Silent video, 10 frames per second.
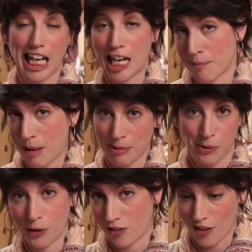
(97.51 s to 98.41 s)
like any baby
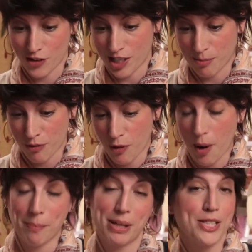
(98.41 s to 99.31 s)
quilt you've ever seen
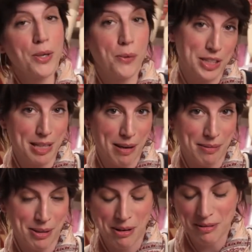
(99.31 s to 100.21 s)
before, but it's a quilty
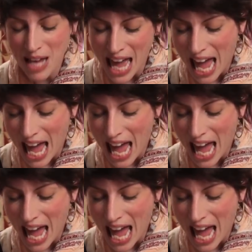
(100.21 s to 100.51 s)
baby quilt.